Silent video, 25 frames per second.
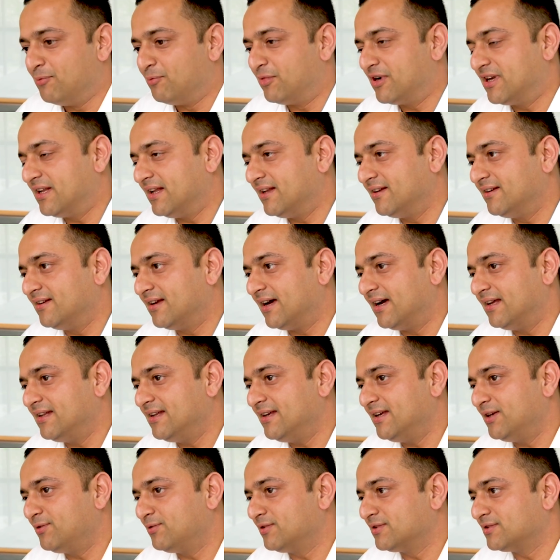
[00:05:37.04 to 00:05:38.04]
But then I
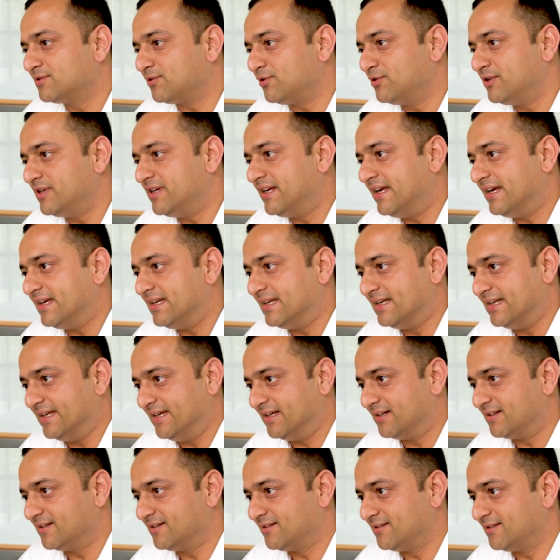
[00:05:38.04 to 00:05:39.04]
think it was already getting
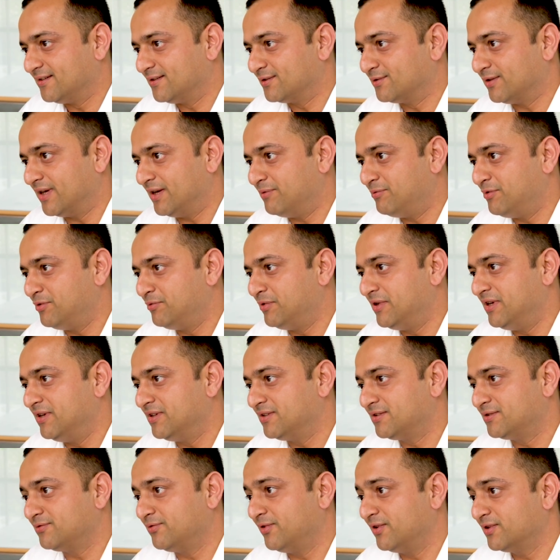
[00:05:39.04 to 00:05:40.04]
late. So
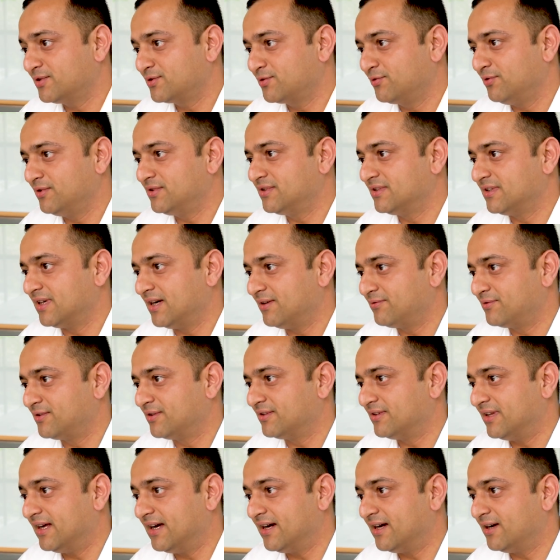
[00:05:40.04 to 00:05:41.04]
everybody's first question after
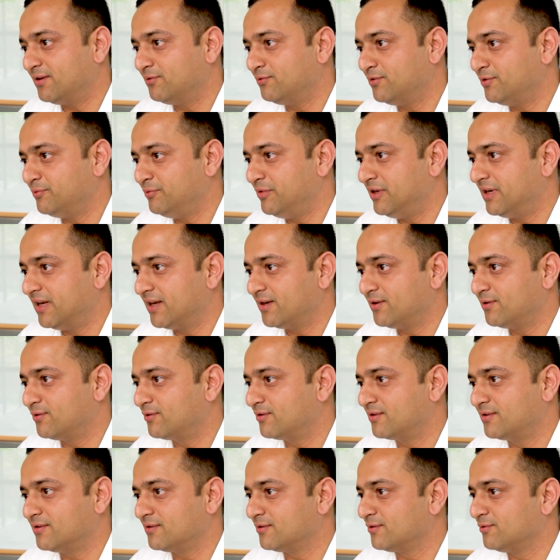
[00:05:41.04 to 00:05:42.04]
that would be like,
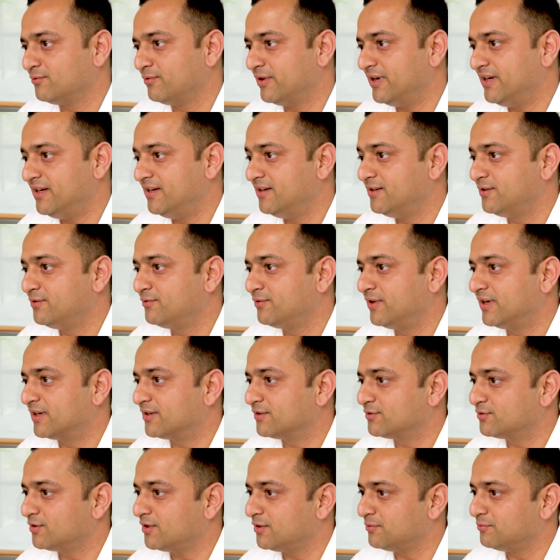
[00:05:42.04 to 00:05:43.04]
uh, why didn't you get a
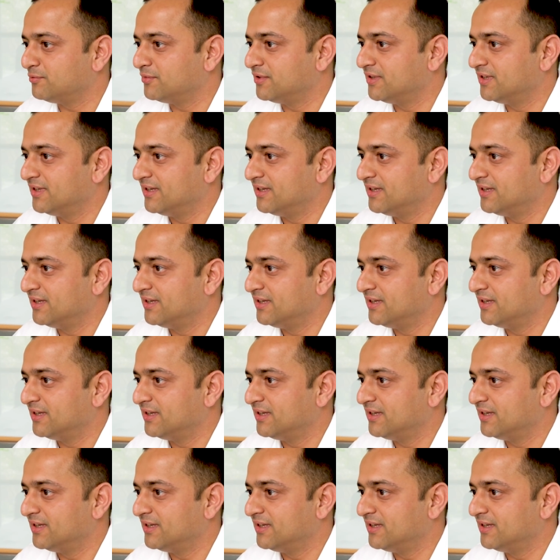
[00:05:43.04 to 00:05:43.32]
job?